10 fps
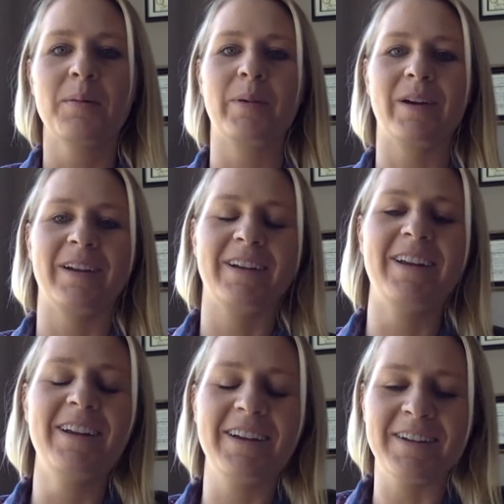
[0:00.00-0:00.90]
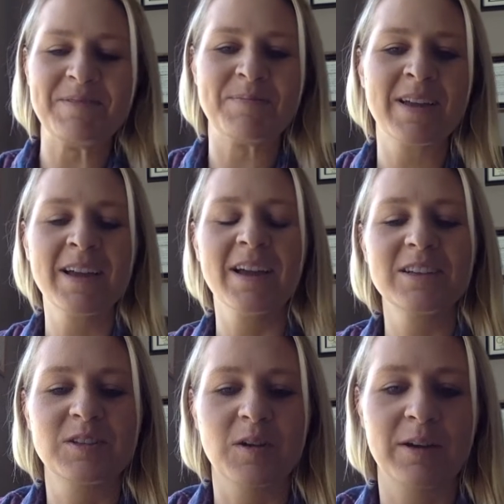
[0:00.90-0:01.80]
But
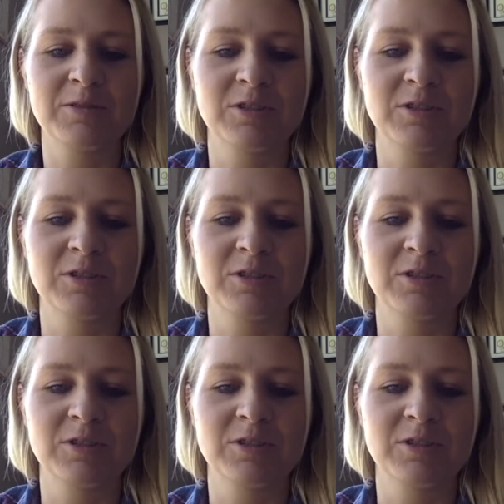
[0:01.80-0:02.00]
so I was